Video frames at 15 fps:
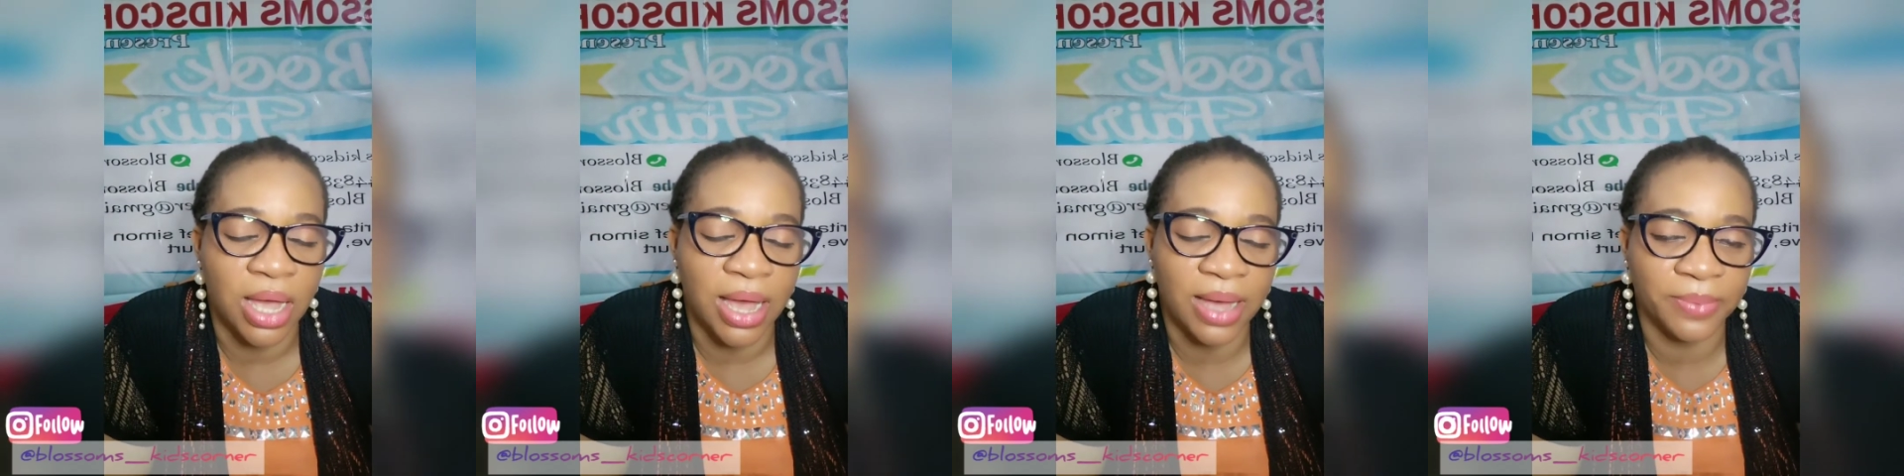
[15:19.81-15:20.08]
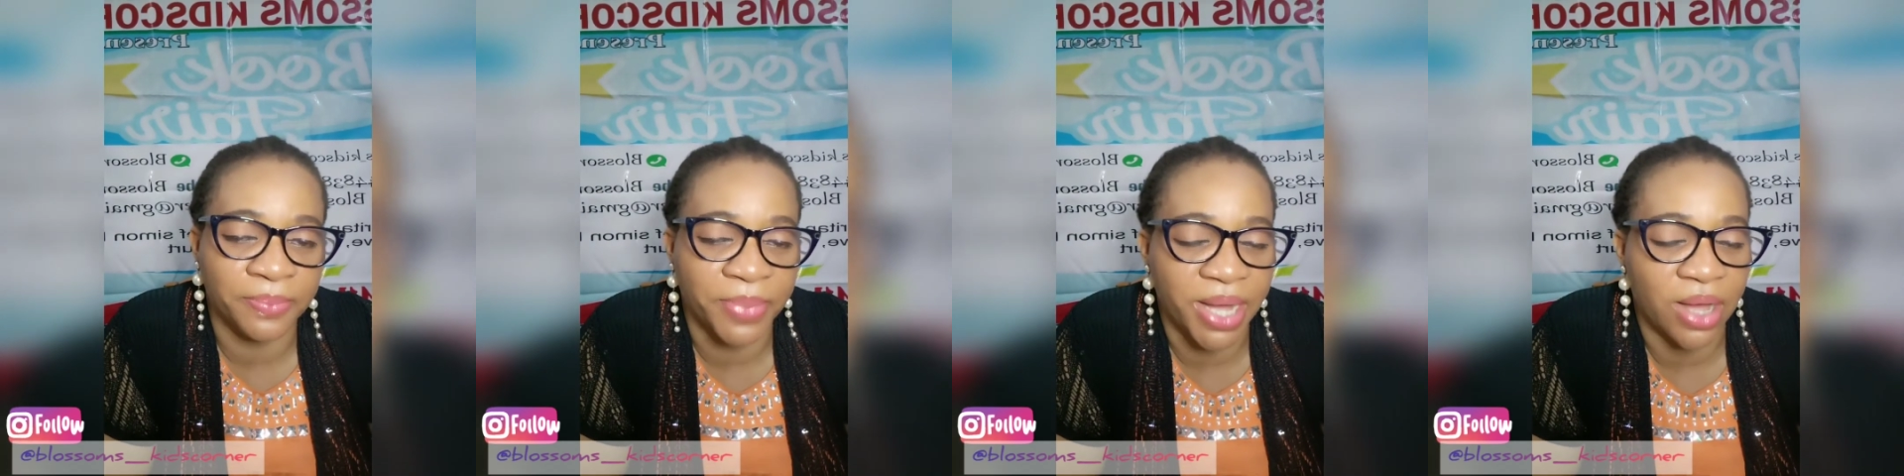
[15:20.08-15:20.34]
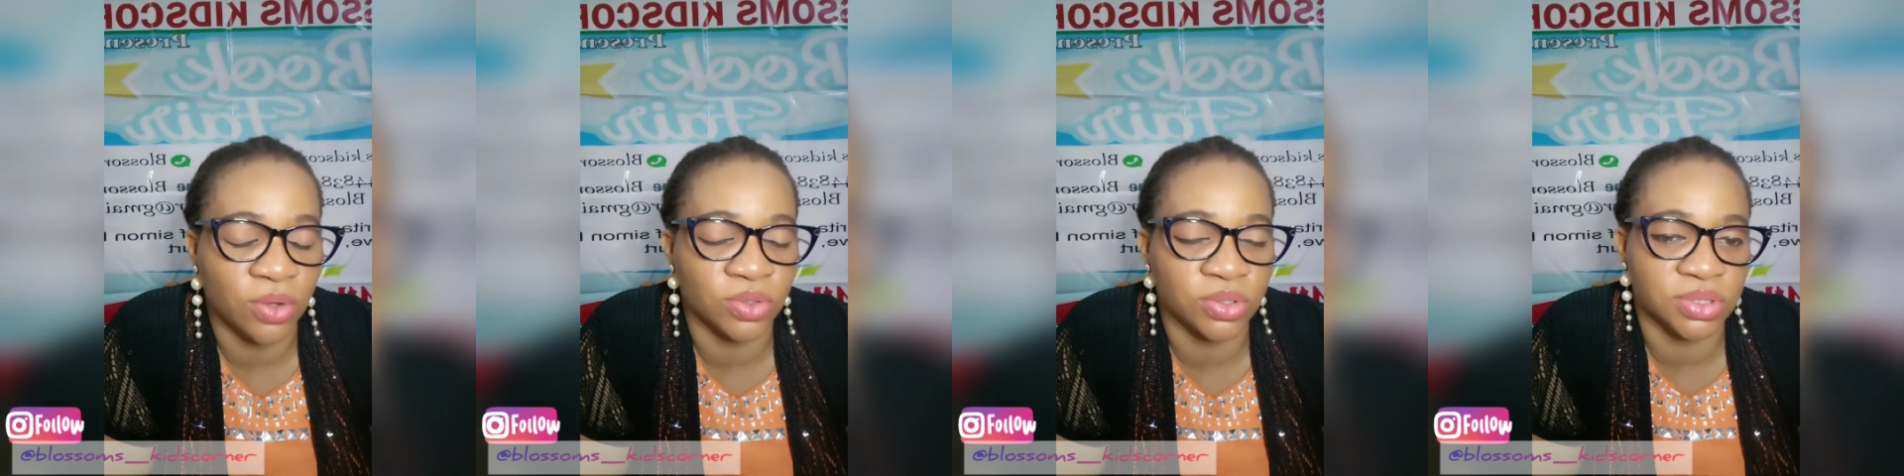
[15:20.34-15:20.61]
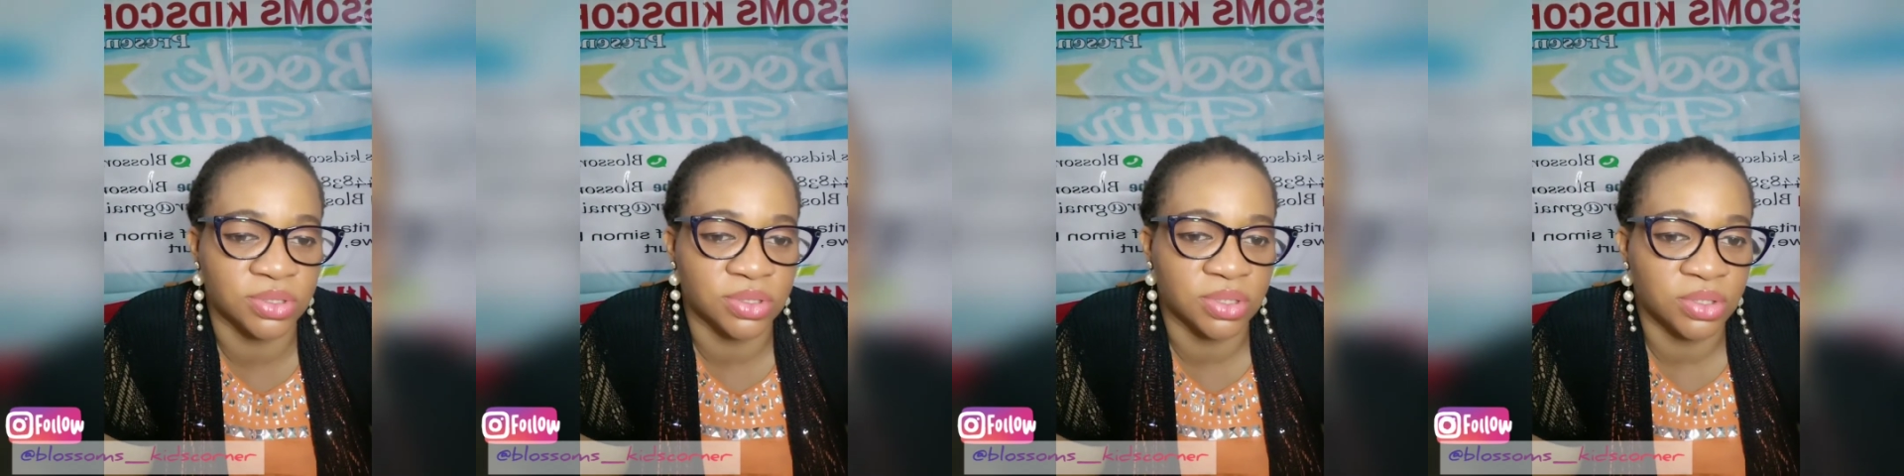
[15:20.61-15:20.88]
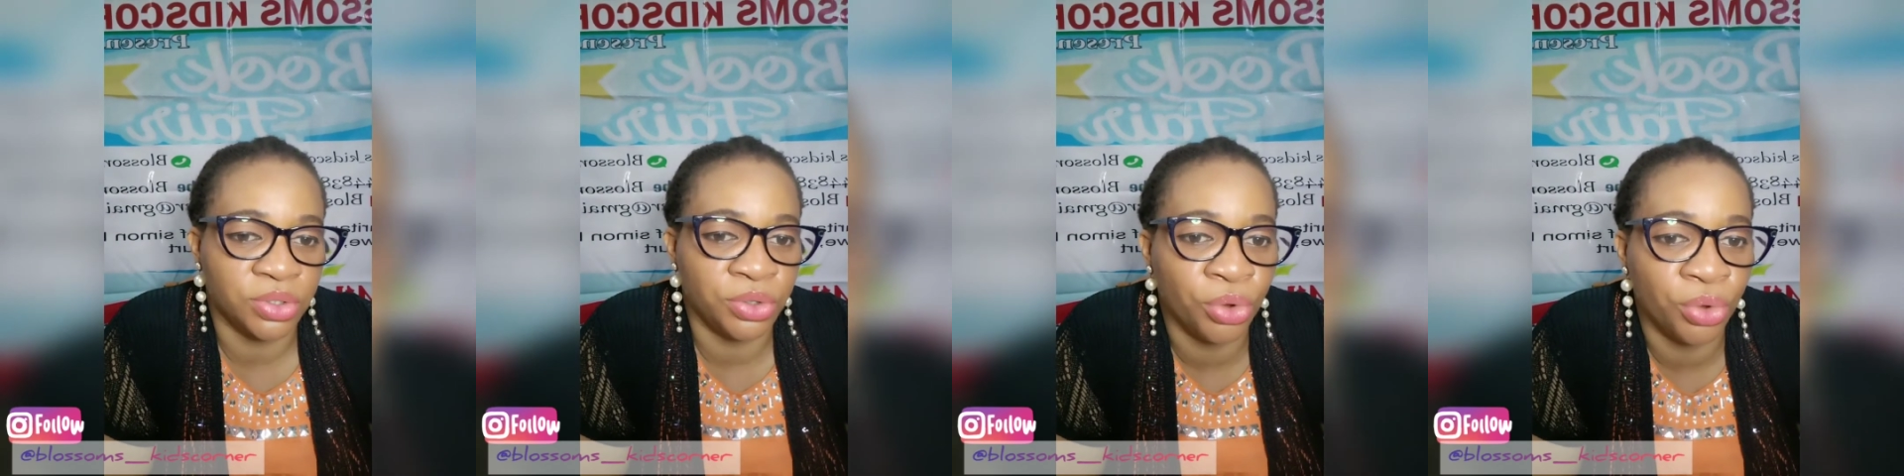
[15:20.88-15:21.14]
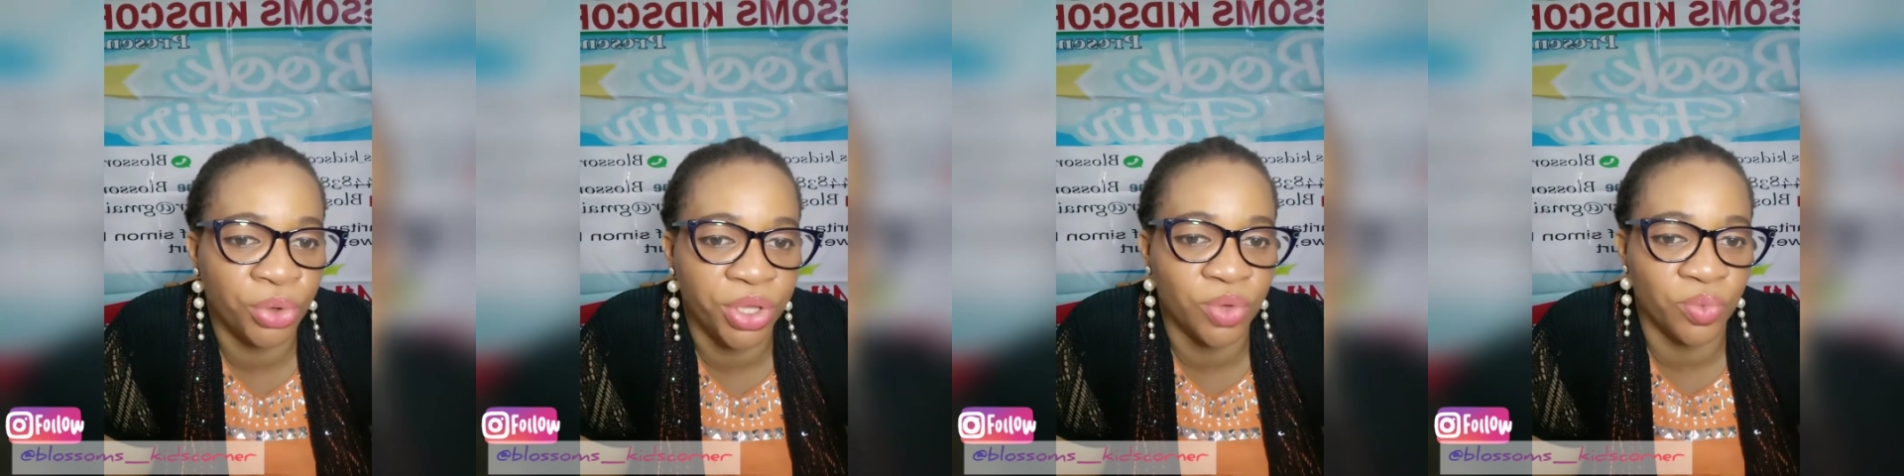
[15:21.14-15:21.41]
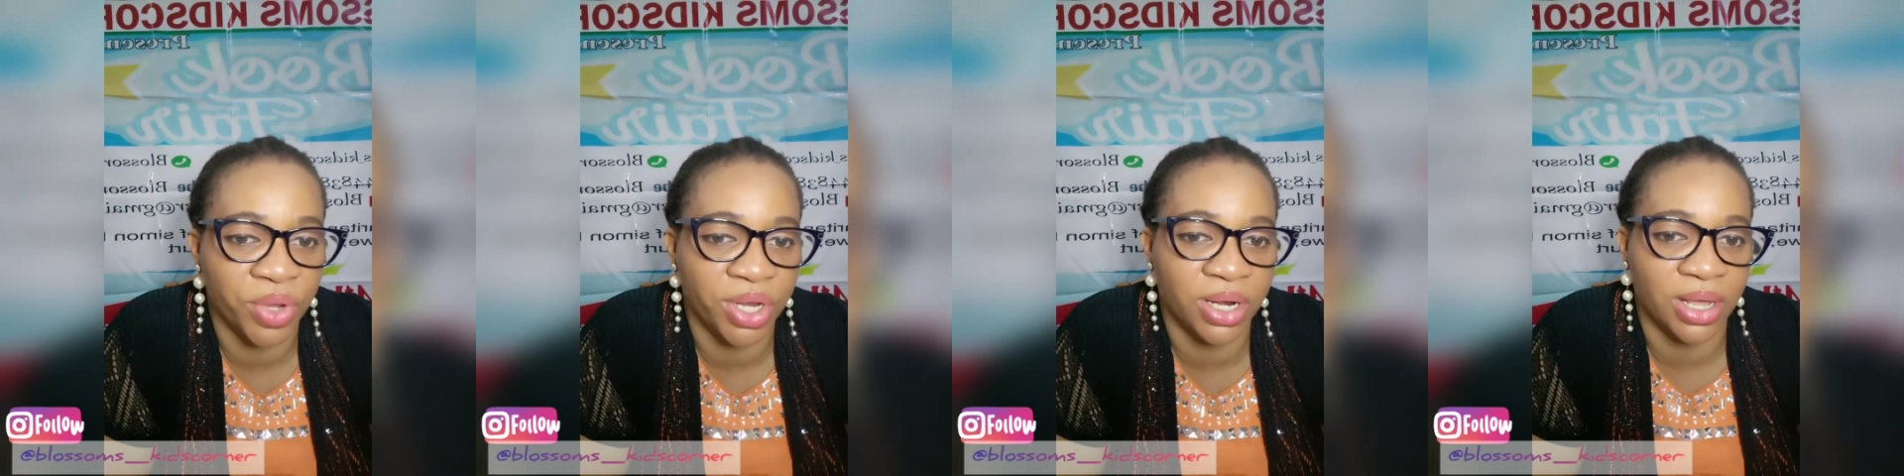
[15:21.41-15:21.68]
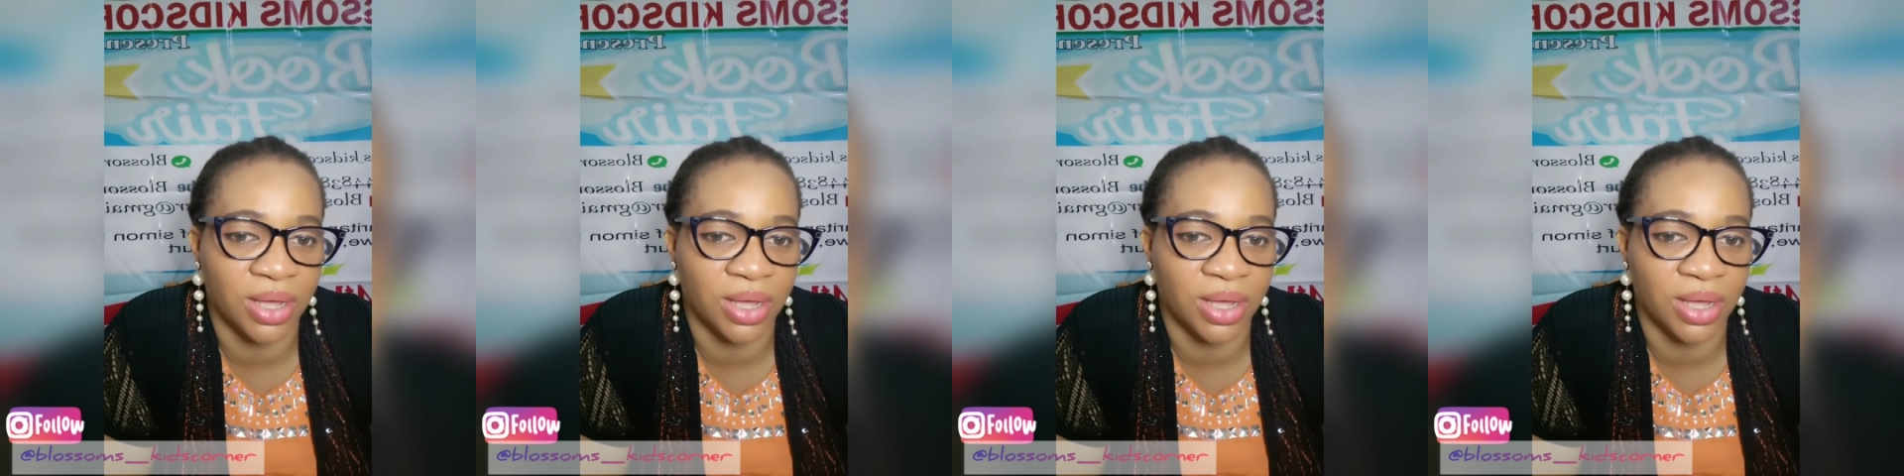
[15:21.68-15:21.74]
about knowing when